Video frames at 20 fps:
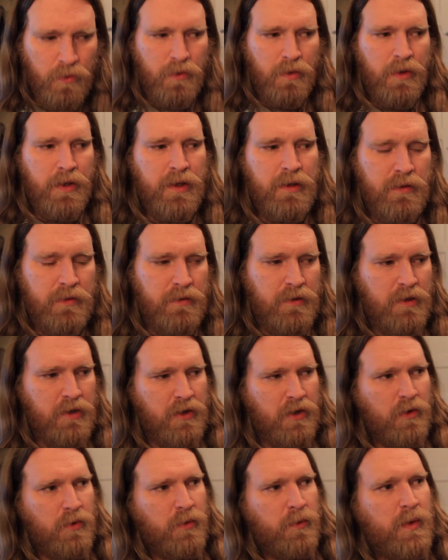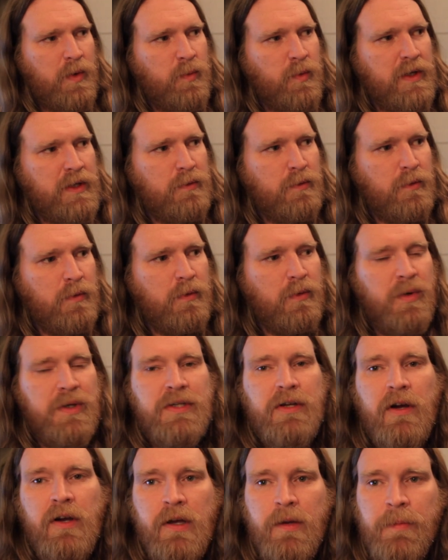when we
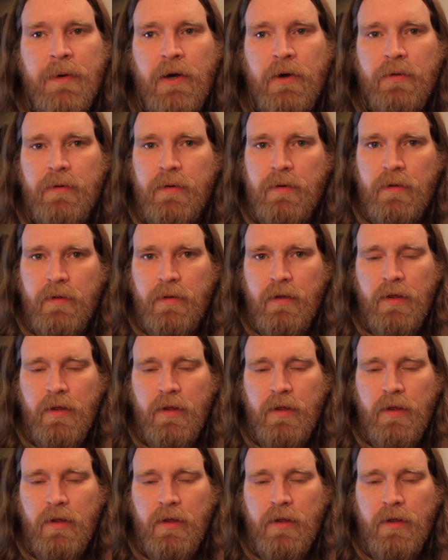talk about